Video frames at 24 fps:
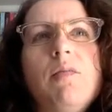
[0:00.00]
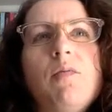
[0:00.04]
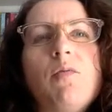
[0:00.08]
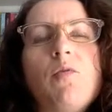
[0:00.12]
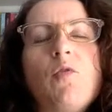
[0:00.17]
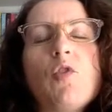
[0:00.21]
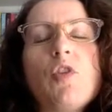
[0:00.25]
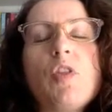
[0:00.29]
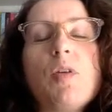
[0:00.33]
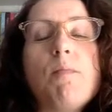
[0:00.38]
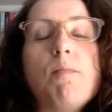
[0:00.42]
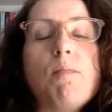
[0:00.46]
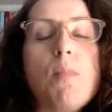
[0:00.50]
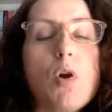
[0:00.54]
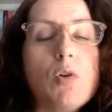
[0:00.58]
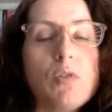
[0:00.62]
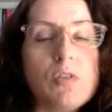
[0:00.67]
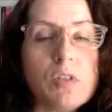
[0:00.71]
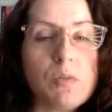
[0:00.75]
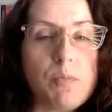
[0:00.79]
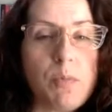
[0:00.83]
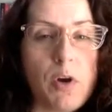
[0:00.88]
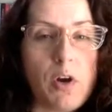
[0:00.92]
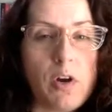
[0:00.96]
for the
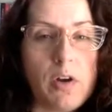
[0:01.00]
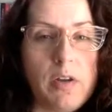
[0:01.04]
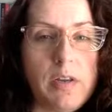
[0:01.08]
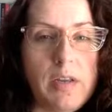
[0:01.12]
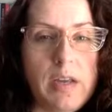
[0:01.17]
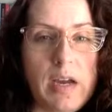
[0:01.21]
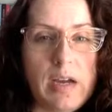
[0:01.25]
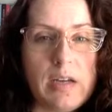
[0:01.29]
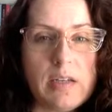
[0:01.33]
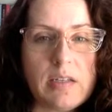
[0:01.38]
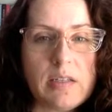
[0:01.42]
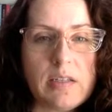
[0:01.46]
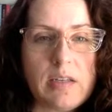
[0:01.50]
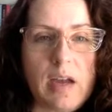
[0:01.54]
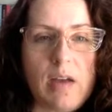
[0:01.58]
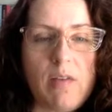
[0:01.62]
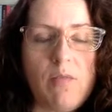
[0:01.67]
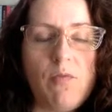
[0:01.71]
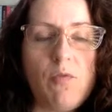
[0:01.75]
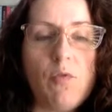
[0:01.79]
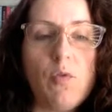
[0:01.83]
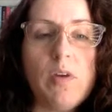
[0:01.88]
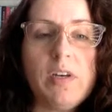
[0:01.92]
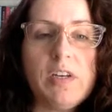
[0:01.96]
most part, yes.
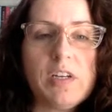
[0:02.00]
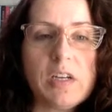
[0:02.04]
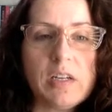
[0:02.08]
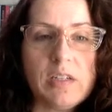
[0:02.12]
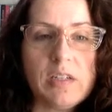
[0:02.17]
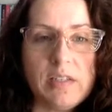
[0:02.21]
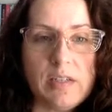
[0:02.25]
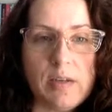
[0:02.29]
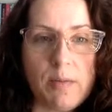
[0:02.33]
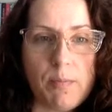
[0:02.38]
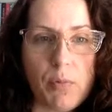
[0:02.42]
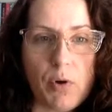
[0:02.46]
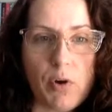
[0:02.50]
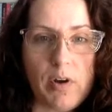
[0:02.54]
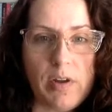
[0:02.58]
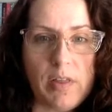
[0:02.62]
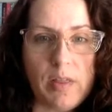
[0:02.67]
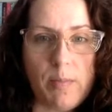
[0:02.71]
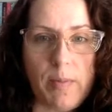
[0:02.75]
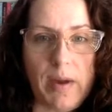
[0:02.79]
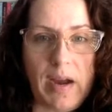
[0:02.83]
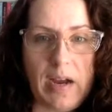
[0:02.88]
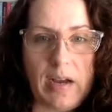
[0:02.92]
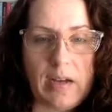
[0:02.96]
I've written contemporary in
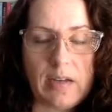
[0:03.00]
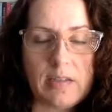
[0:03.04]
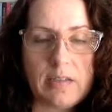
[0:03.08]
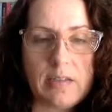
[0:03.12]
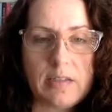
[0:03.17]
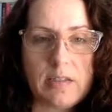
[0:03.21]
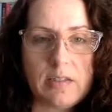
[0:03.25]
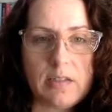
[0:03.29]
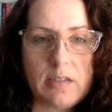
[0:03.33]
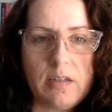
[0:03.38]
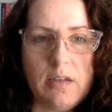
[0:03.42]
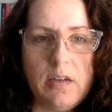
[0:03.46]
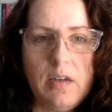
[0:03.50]
the past,